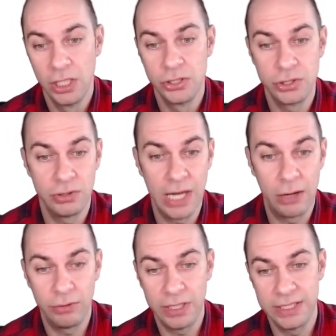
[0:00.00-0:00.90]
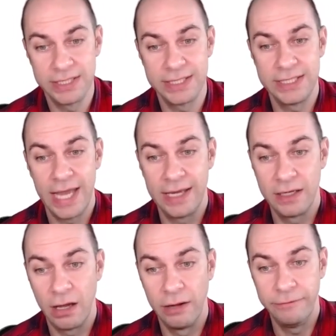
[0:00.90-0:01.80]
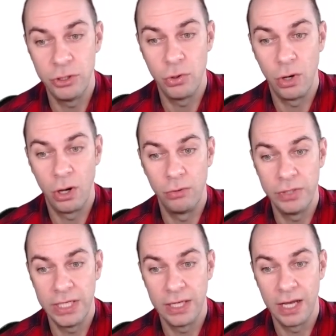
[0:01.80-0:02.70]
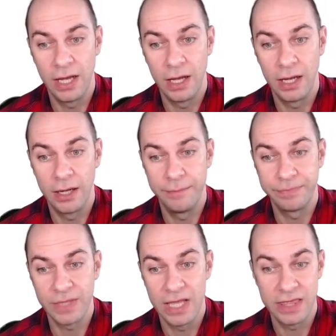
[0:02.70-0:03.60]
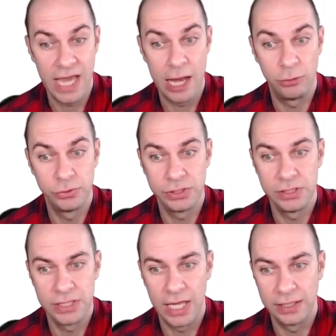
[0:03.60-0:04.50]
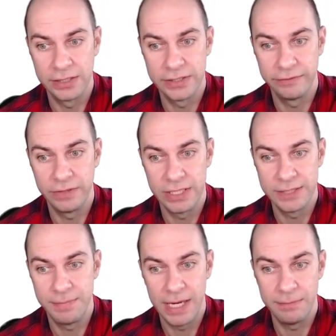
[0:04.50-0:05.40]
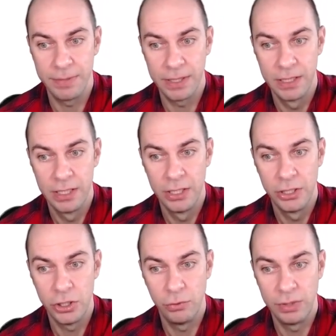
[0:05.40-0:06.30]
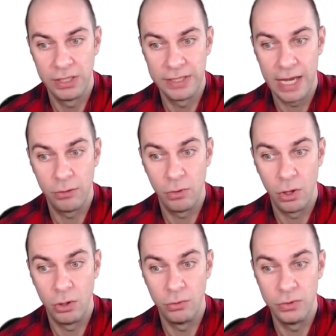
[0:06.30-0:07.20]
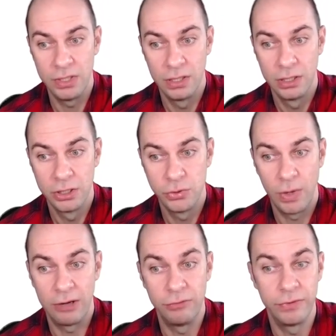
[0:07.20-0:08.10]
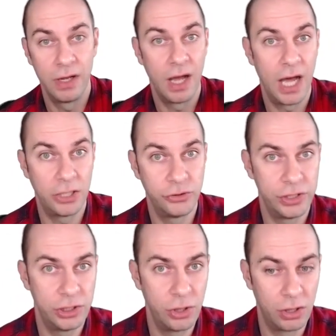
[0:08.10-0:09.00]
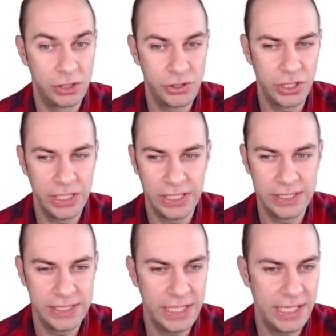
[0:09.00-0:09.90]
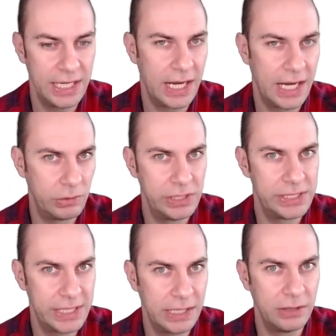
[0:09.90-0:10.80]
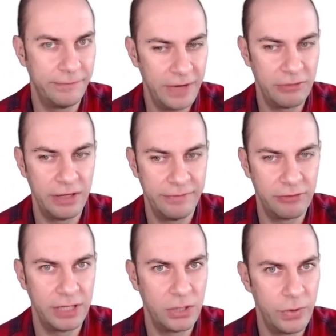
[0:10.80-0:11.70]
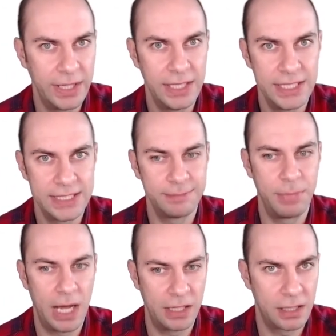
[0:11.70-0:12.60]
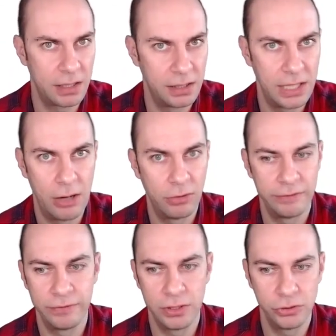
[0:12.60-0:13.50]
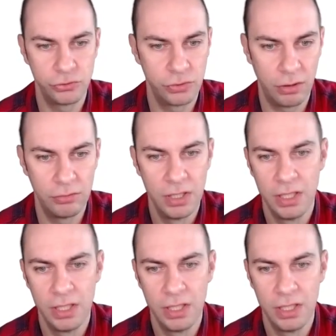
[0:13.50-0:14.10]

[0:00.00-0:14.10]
So now instead of you owning $1,000 of this paper, you will now own $1,200. So you can see here how this can very, very quickly spiral out of control.